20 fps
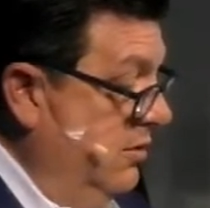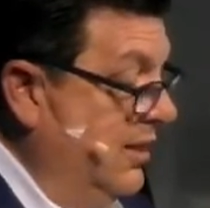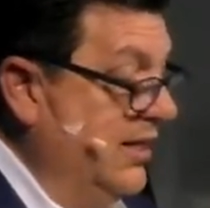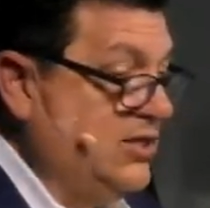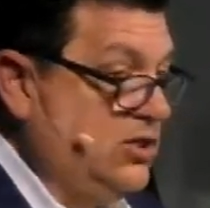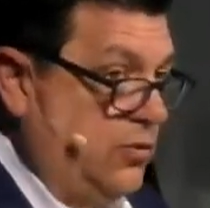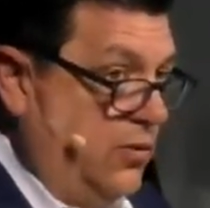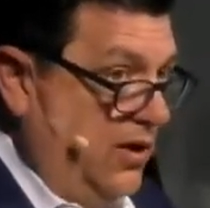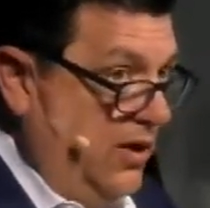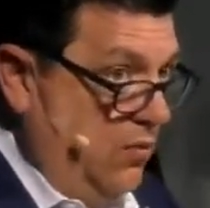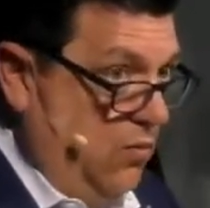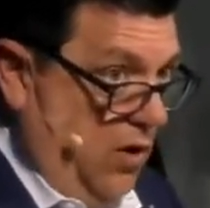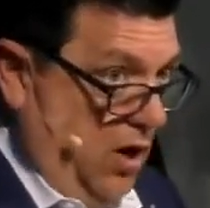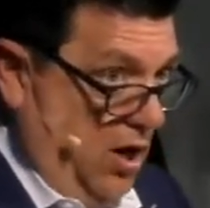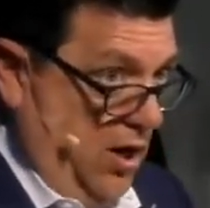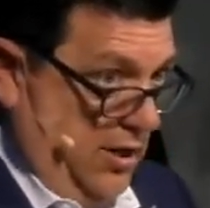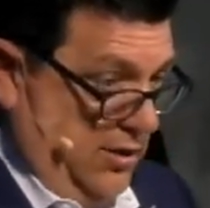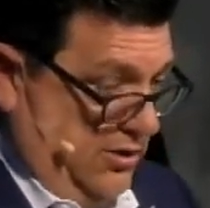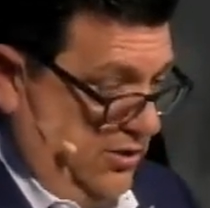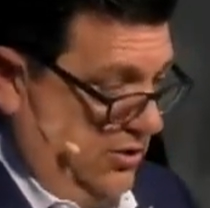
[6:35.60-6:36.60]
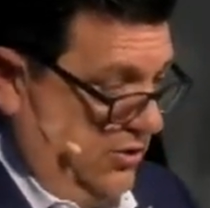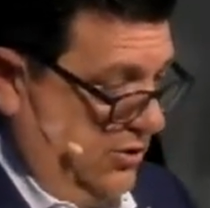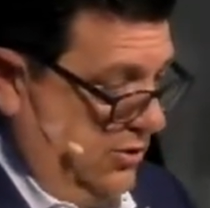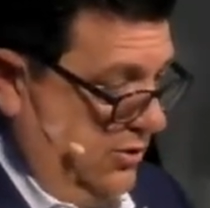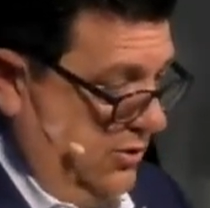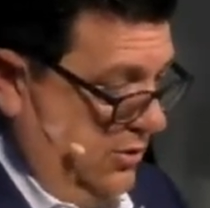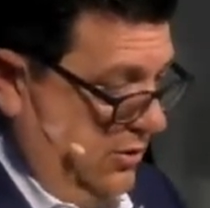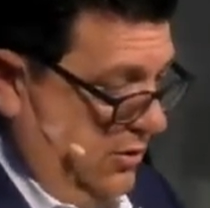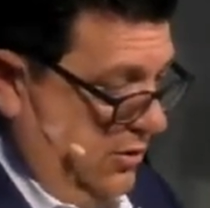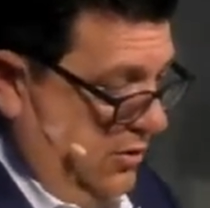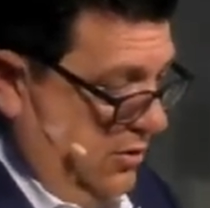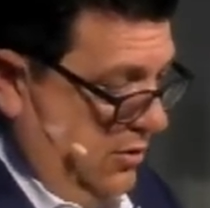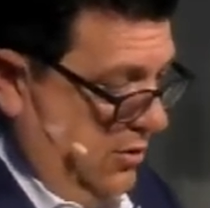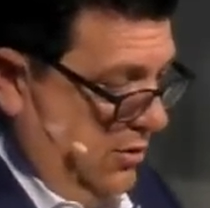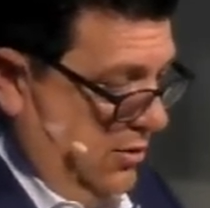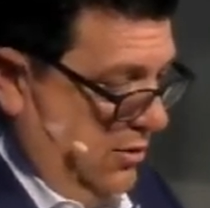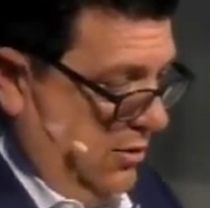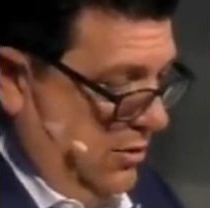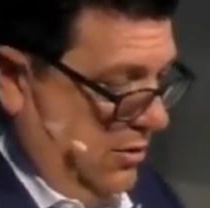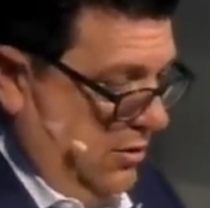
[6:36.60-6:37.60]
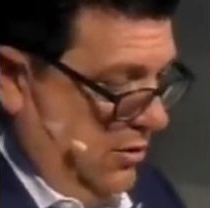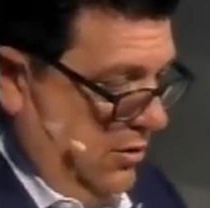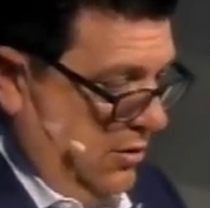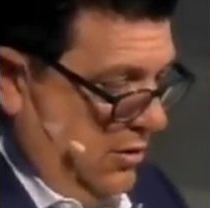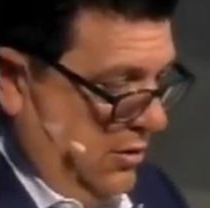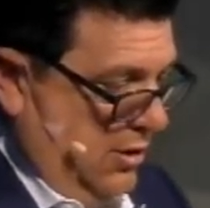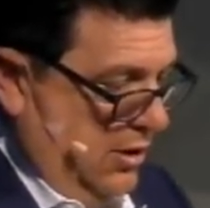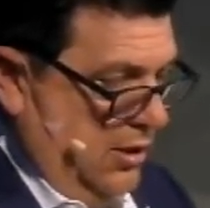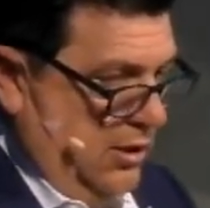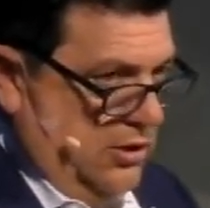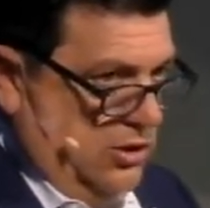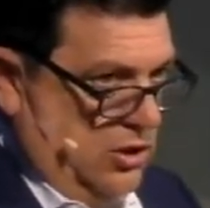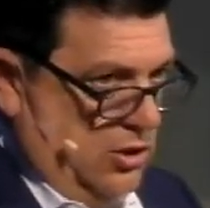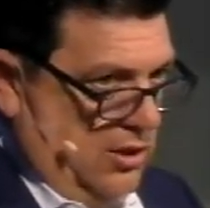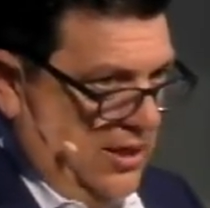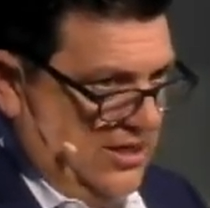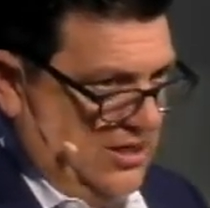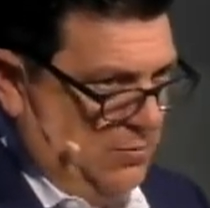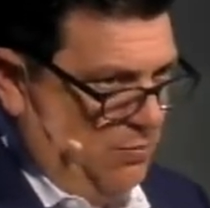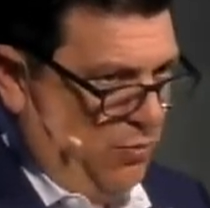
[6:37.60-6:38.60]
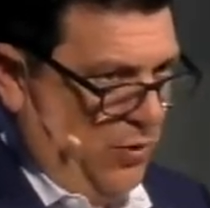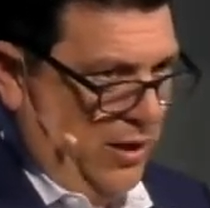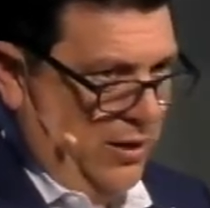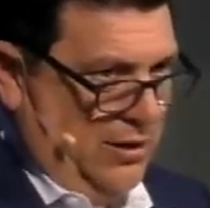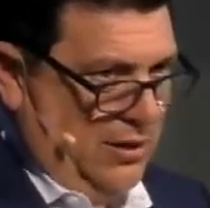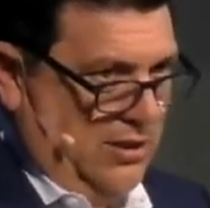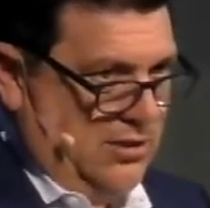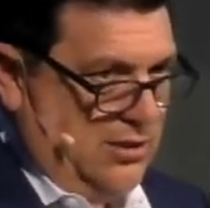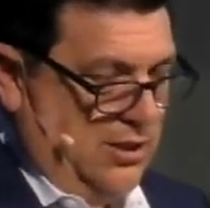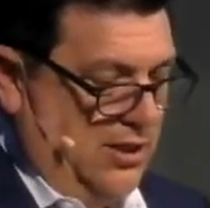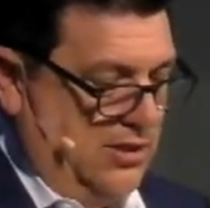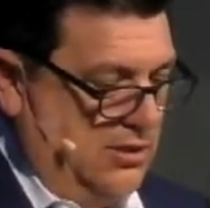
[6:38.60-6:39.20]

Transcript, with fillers: That's what He wants. So let's break these